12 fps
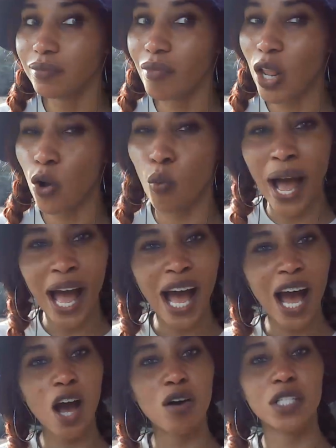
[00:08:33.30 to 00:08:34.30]

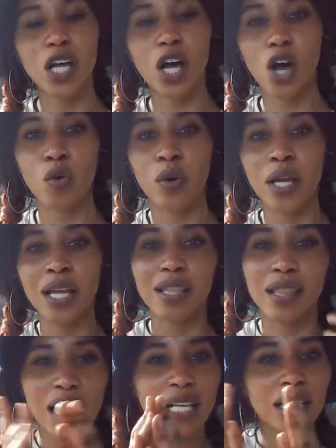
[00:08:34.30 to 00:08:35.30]
Wow. So
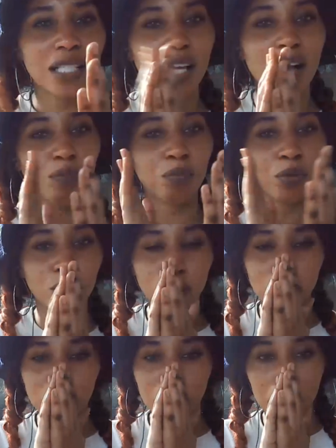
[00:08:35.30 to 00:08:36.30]
this song
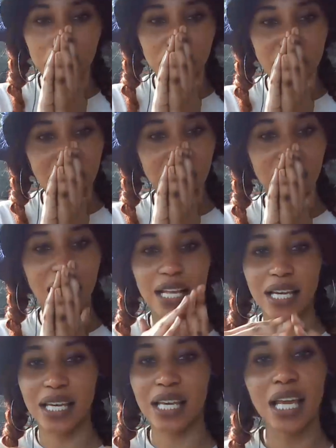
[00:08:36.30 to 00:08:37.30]
proves to me that,
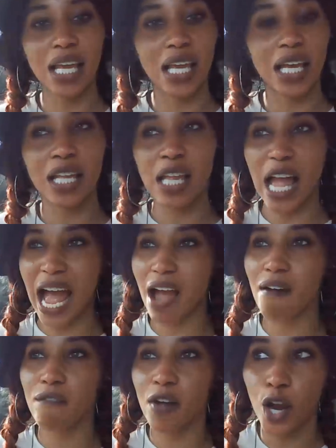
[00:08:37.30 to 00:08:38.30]
again,
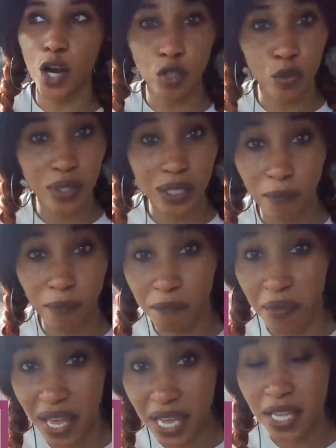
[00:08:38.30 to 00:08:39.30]
I've heard Twist of
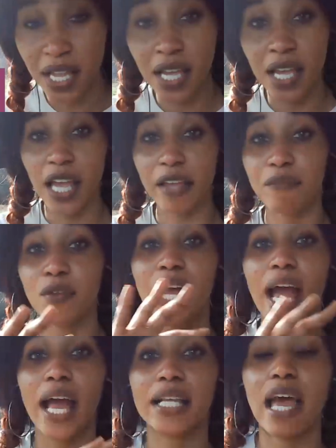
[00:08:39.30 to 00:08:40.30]
Fate. If you
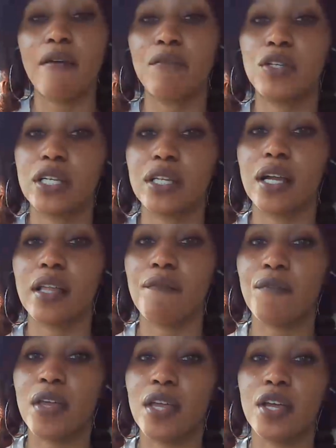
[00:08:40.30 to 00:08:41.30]
guys haven't checked out that
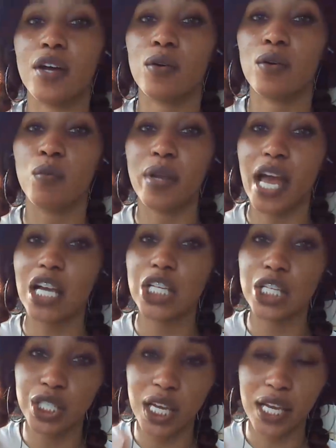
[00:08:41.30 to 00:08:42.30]
video
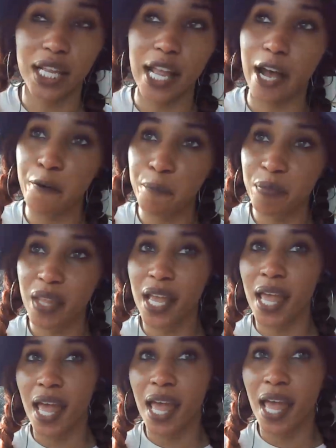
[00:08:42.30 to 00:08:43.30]
reaction, check it out.
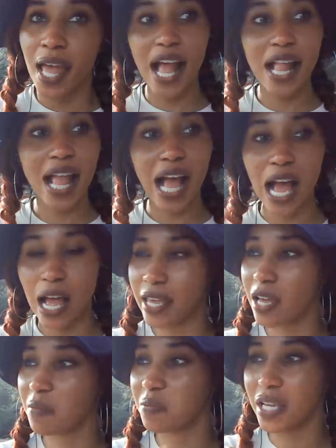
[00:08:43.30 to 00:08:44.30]
And I
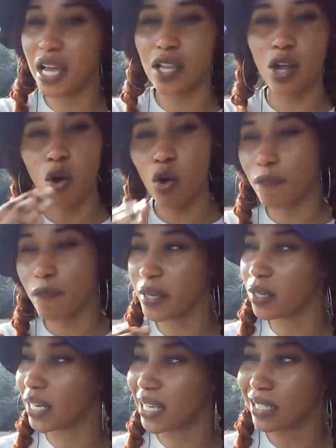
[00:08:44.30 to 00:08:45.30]
kept saying the whole video, like,